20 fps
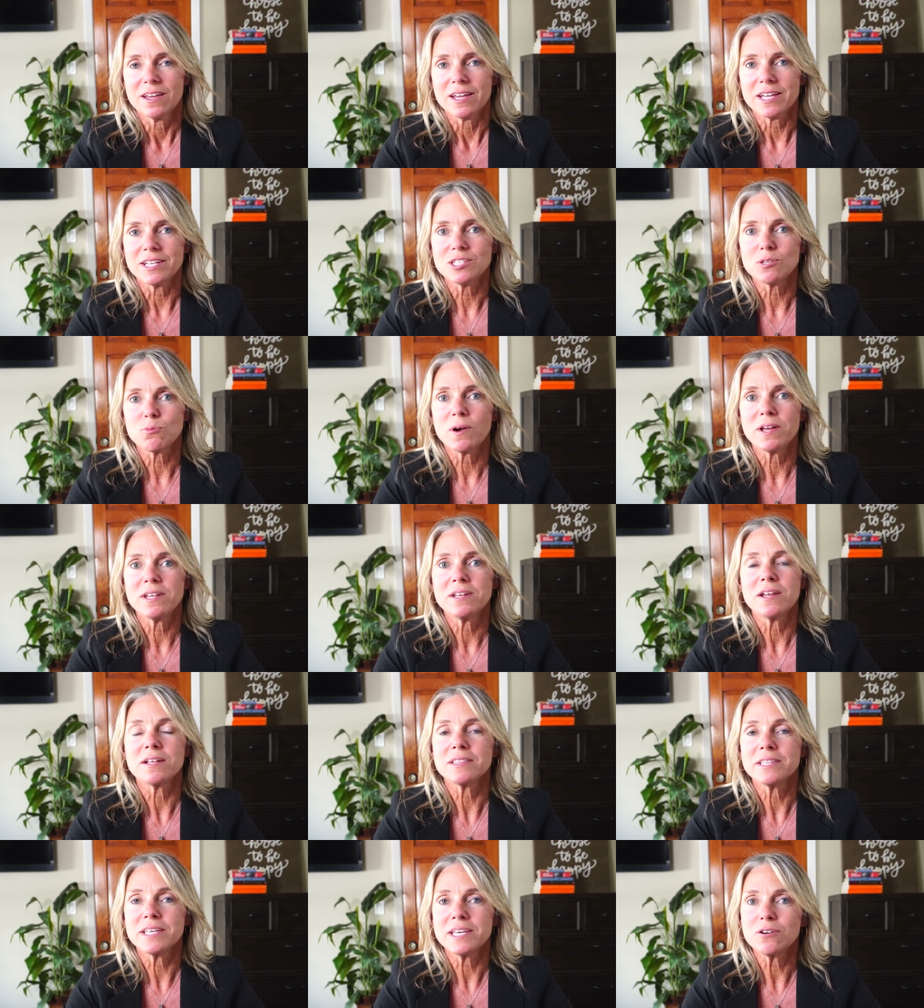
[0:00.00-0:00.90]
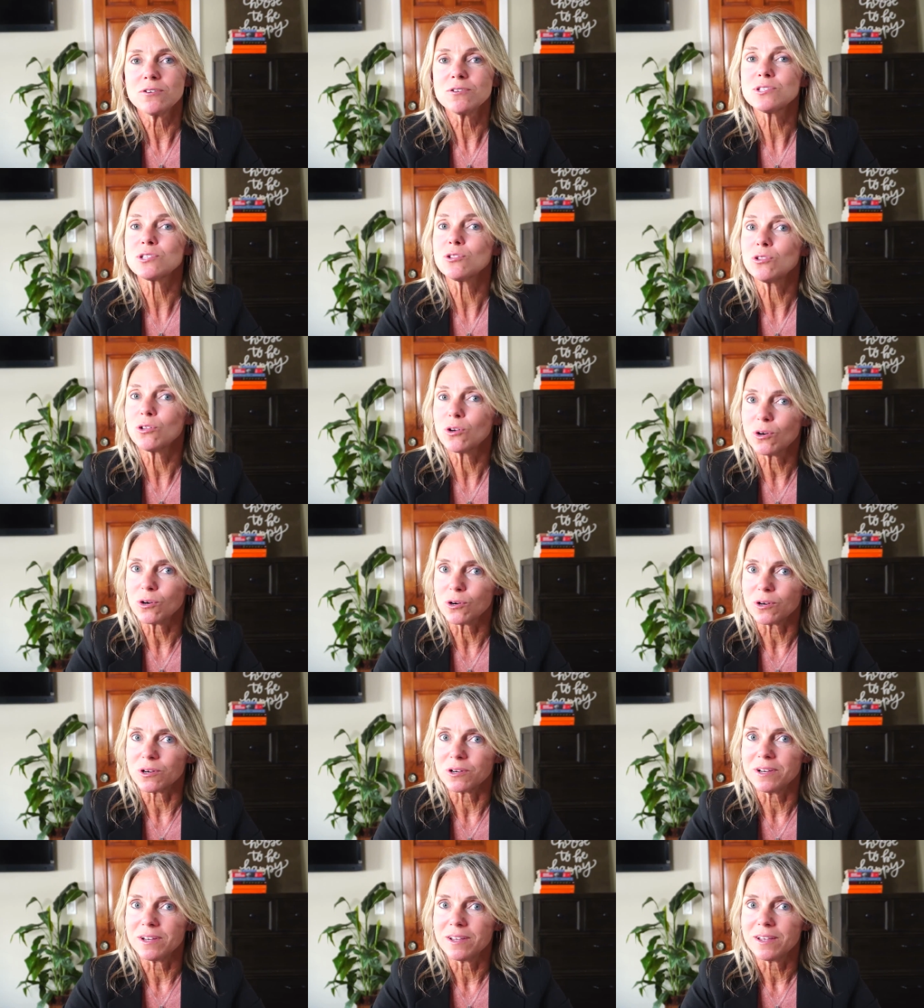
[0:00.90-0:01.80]
It's when leaders
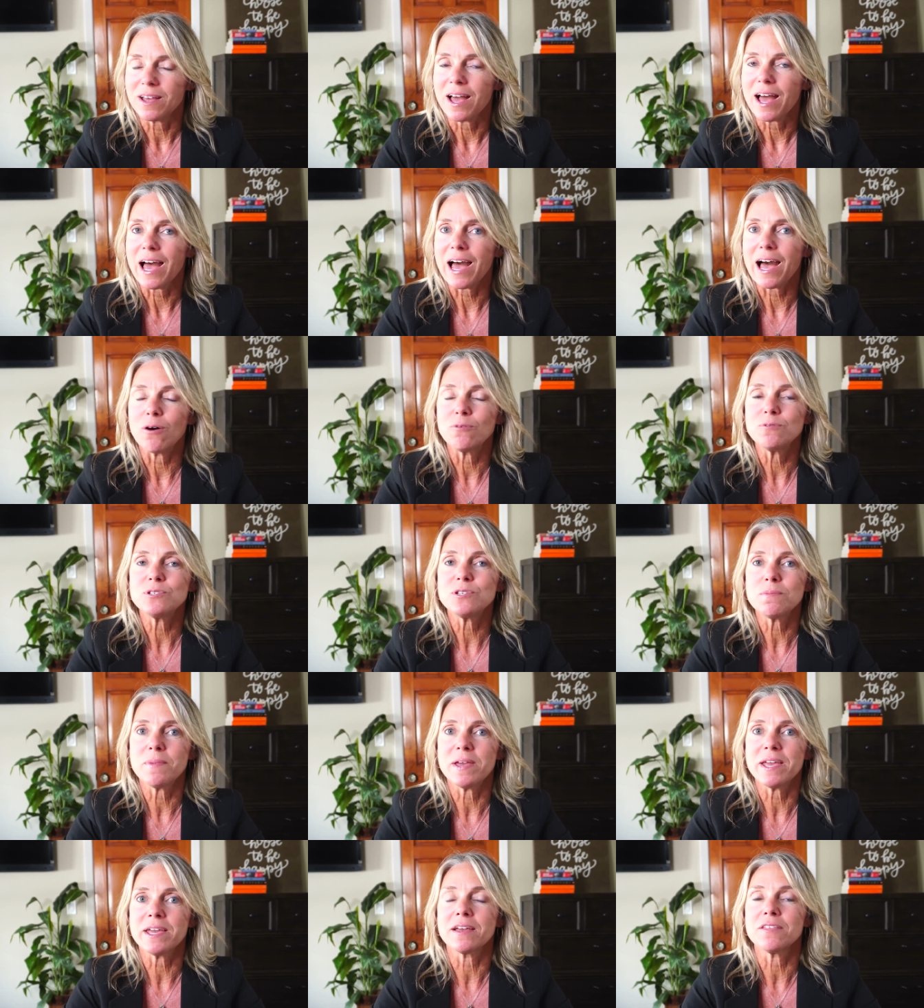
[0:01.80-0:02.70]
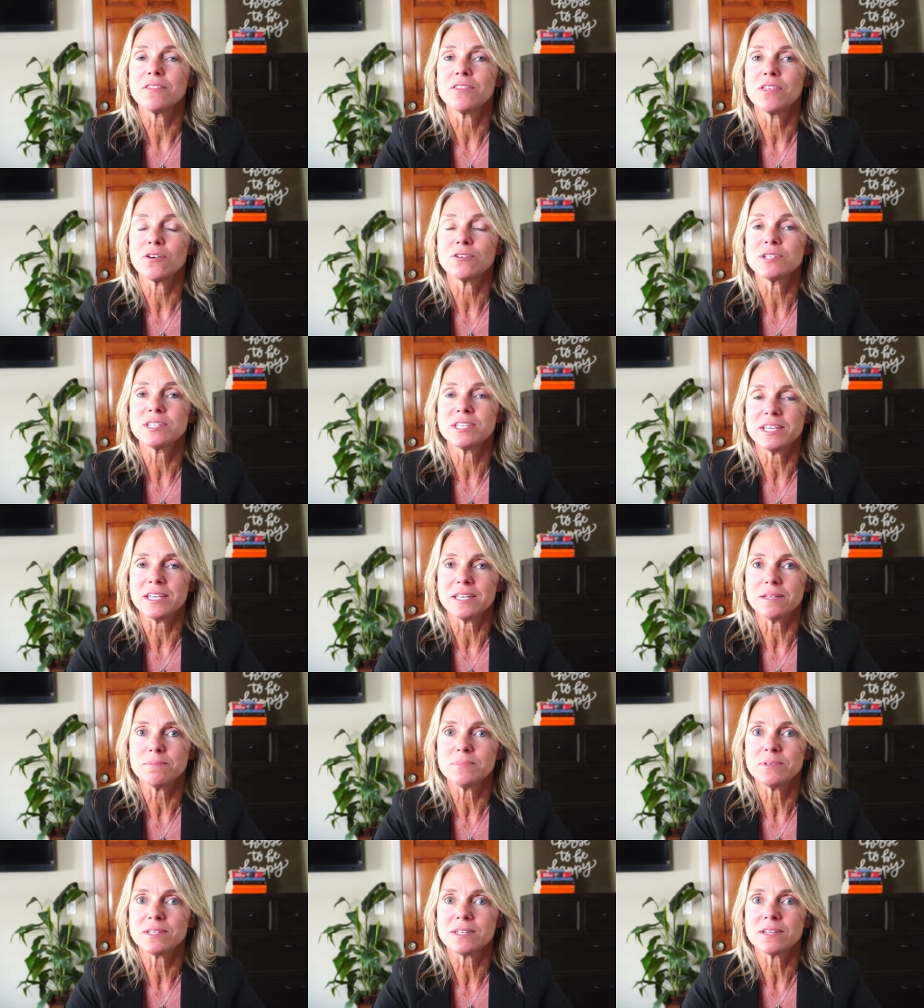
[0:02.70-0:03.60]
learn how to make their
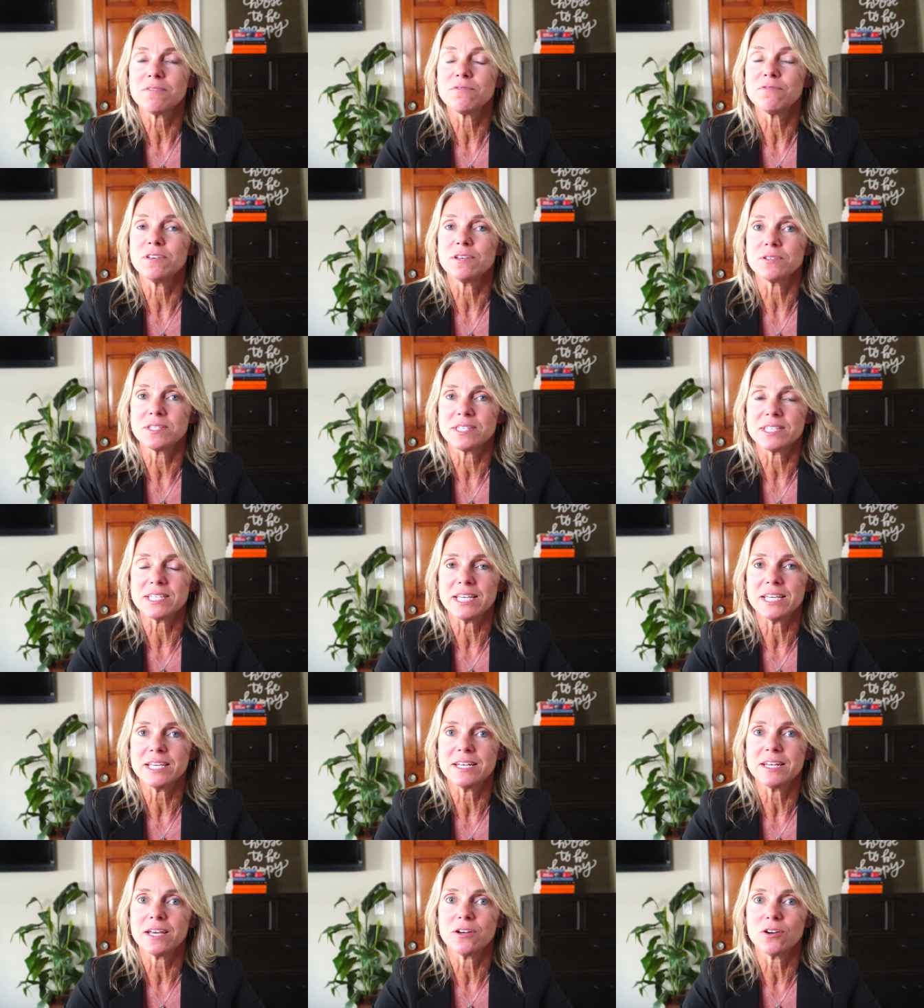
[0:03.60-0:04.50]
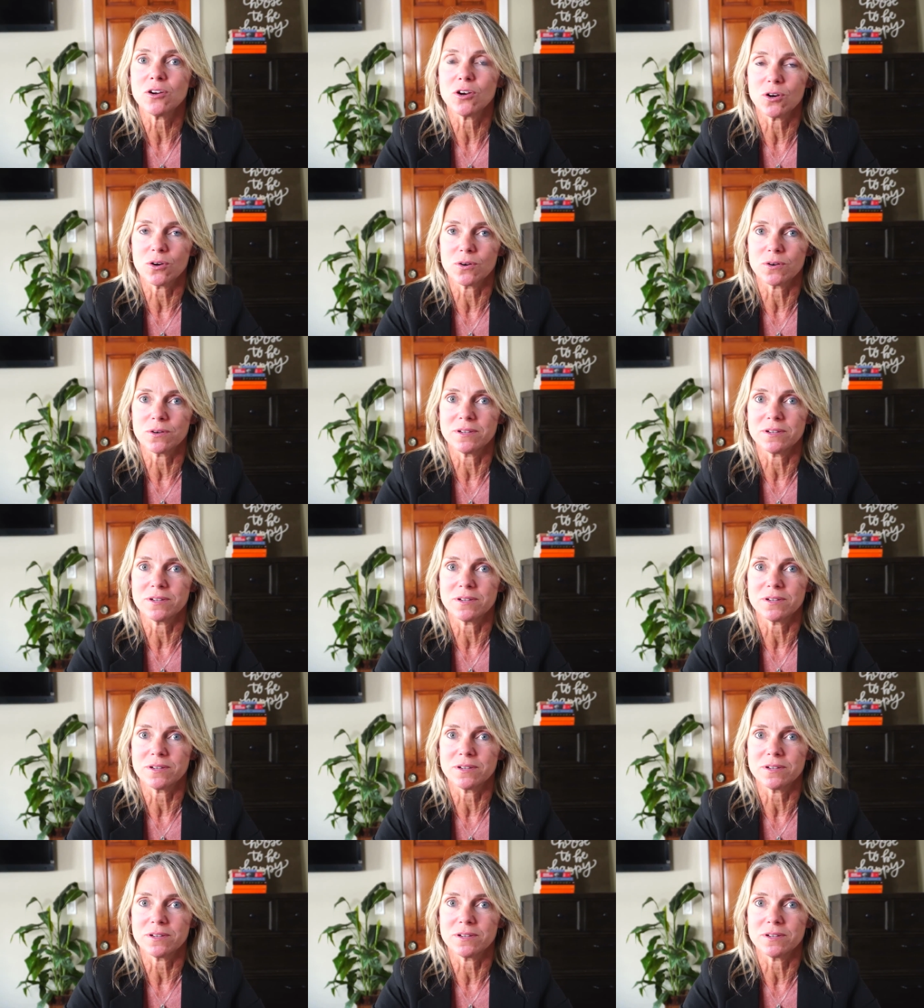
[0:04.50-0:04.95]
teams feel seen and heard.